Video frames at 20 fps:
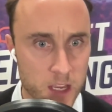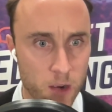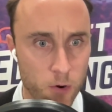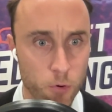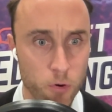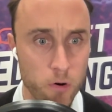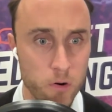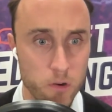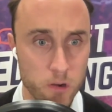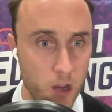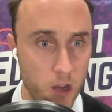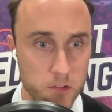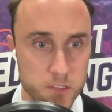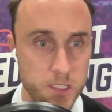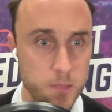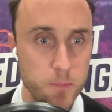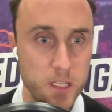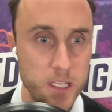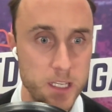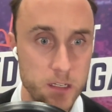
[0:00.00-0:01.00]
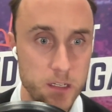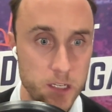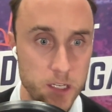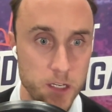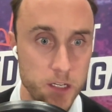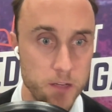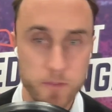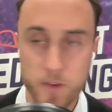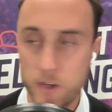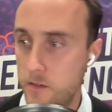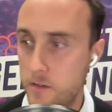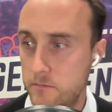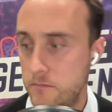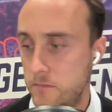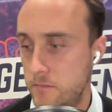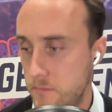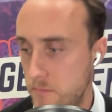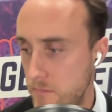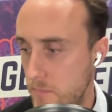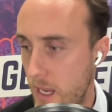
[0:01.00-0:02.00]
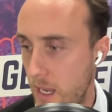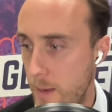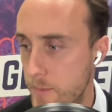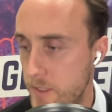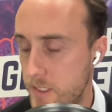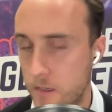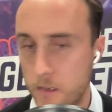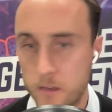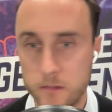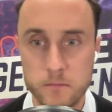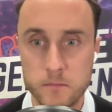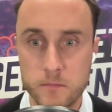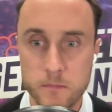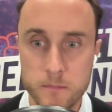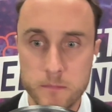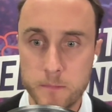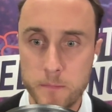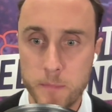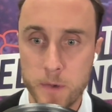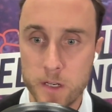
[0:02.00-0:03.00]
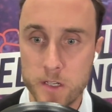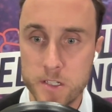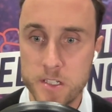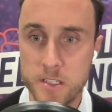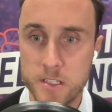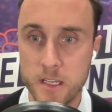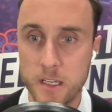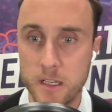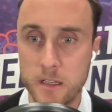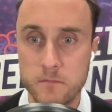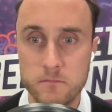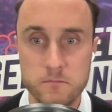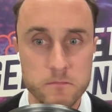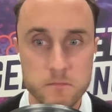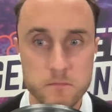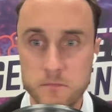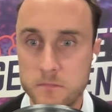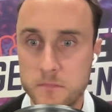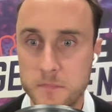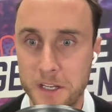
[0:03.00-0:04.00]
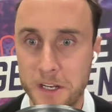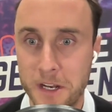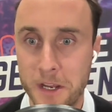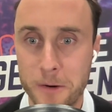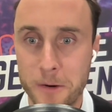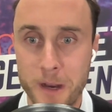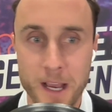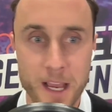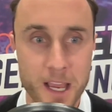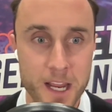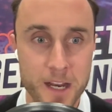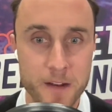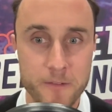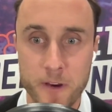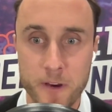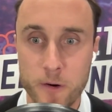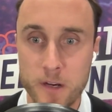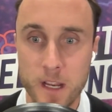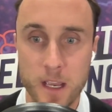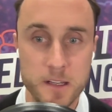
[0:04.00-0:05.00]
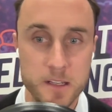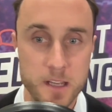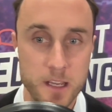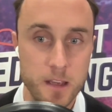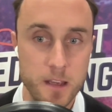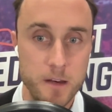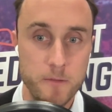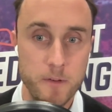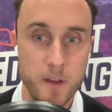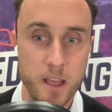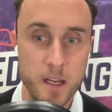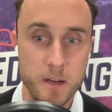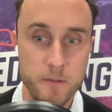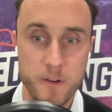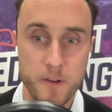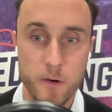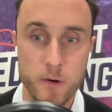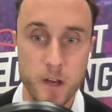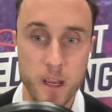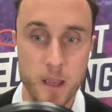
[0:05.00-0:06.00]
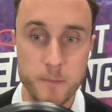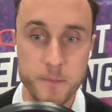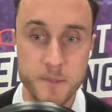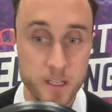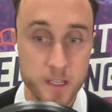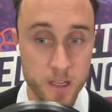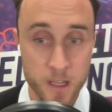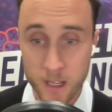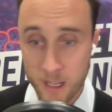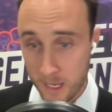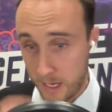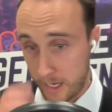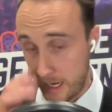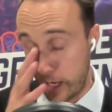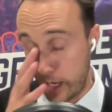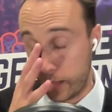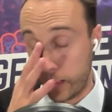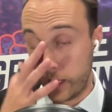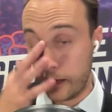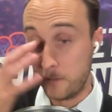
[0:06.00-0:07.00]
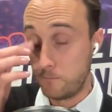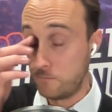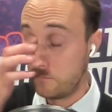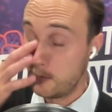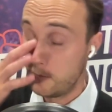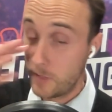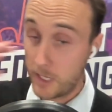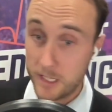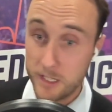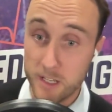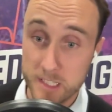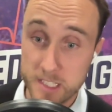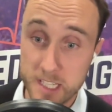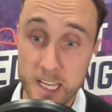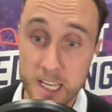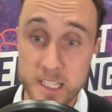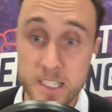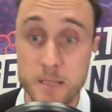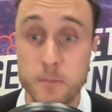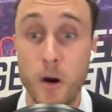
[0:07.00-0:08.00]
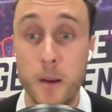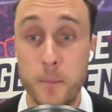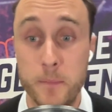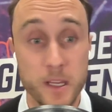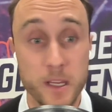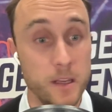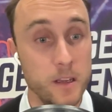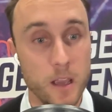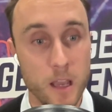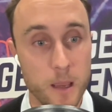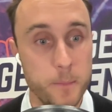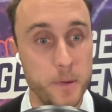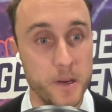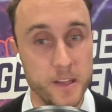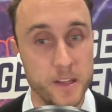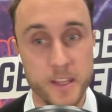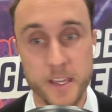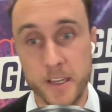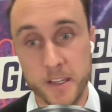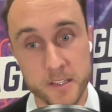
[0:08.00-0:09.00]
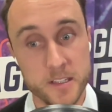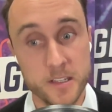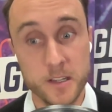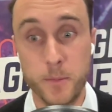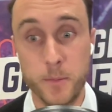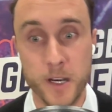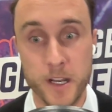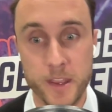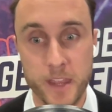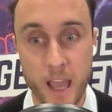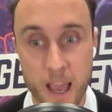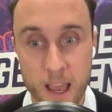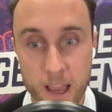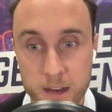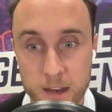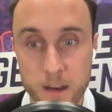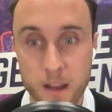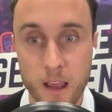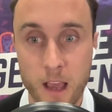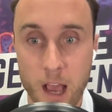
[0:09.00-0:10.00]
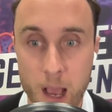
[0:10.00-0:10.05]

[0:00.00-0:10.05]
Or ultimately, you've got Amazon purchasing, NFL games. Now, I recognise the answer might be a bit of this and a bit of that.